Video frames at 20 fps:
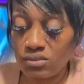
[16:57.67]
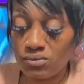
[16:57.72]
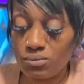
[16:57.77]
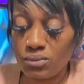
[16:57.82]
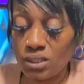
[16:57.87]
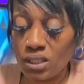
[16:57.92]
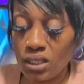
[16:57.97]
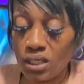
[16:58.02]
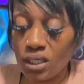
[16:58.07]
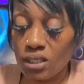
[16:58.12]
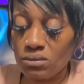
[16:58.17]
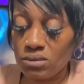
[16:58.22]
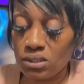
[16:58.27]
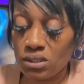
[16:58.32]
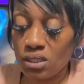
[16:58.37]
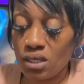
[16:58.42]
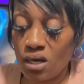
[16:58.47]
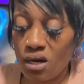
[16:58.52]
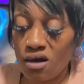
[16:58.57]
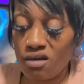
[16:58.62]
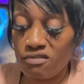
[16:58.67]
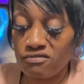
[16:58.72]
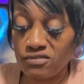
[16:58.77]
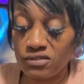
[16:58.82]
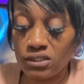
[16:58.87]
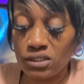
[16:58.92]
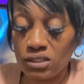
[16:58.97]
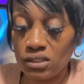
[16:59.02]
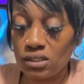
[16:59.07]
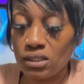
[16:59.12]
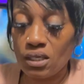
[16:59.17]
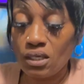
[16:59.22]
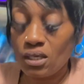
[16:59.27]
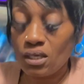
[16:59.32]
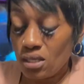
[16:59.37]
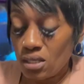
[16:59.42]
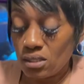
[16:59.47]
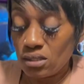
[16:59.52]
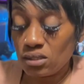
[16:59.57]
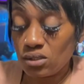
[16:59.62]
when it came to the conflicts
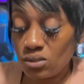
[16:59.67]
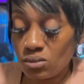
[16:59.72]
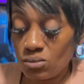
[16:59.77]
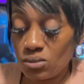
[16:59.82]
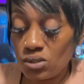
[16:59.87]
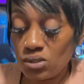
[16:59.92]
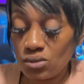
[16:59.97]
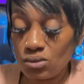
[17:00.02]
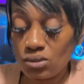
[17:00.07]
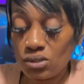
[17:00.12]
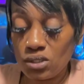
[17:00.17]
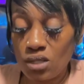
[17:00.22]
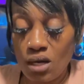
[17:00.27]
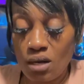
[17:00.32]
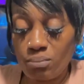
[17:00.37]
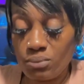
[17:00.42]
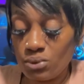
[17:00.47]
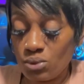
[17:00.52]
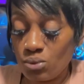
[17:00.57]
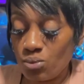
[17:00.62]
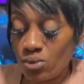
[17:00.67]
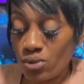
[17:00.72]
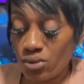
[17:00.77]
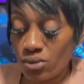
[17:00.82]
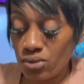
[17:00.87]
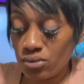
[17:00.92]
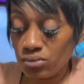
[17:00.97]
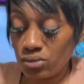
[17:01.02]
someone's on top of the world.